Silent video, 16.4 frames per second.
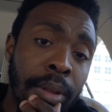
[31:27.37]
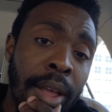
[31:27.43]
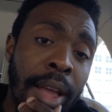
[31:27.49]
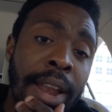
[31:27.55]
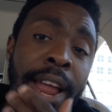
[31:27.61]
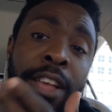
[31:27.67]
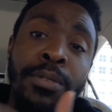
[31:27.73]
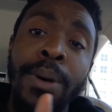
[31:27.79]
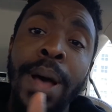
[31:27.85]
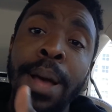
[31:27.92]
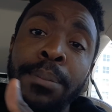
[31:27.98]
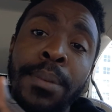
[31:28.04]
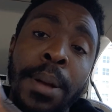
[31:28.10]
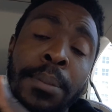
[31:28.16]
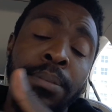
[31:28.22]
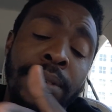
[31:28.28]
and that's why
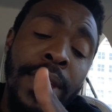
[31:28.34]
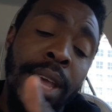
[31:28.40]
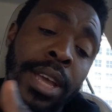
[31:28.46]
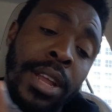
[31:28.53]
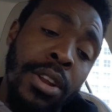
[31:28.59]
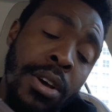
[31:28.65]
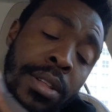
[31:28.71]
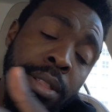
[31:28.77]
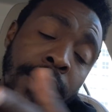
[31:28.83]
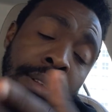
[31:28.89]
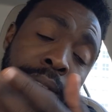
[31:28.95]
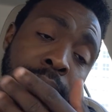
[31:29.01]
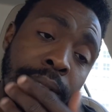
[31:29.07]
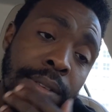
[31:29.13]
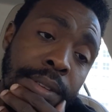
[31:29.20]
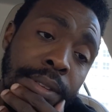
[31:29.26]
I'm saying all
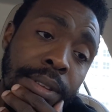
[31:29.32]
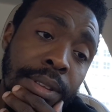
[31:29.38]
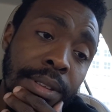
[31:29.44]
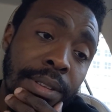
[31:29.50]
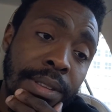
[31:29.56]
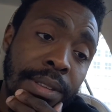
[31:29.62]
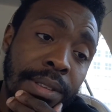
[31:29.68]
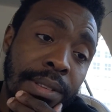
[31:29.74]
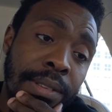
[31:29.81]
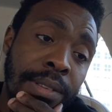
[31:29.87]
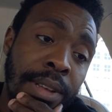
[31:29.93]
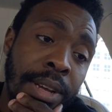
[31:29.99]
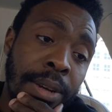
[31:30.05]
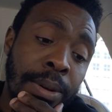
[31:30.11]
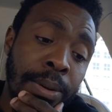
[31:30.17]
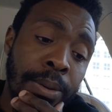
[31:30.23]
this.
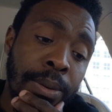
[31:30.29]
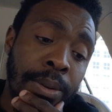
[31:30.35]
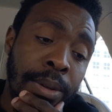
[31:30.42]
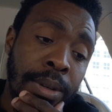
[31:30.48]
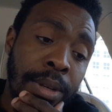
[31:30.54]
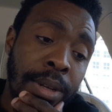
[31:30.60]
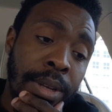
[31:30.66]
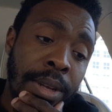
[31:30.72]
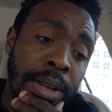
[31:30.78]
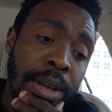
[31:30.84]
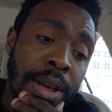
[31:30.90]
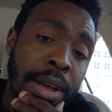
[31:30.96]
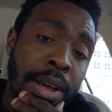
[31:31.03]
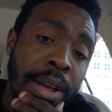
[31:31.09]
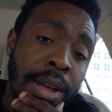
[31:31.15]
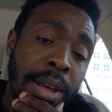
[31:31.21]
So
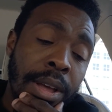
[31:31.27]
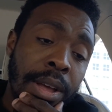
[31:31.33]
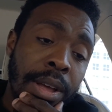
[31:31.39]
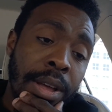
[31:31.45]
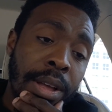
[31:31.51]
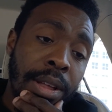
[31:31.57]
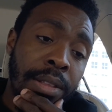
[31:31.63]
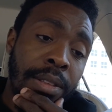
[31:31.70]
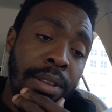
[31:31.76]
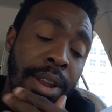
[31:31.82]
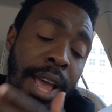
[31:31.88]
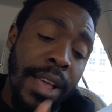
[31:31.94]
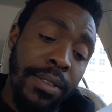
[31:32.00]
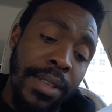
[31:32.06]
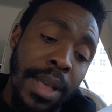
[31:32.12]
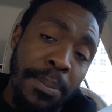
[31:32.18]

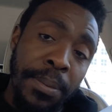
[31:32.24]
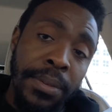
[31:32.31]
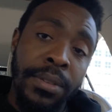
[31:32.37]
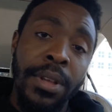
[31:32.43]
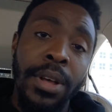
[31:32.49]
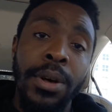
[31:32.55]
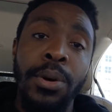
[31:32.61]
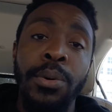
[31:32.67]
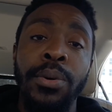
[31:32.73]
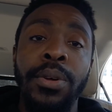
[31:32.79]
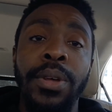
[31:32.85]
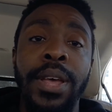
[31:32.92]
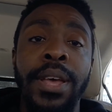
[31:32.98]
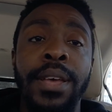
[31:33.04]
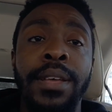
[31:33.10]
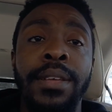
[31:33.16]
today's episode
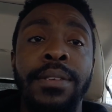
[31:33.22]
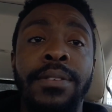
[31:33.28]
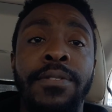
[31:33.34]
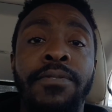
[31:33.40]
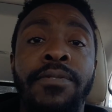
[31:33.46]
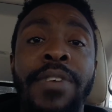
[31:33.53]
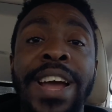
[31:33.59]
is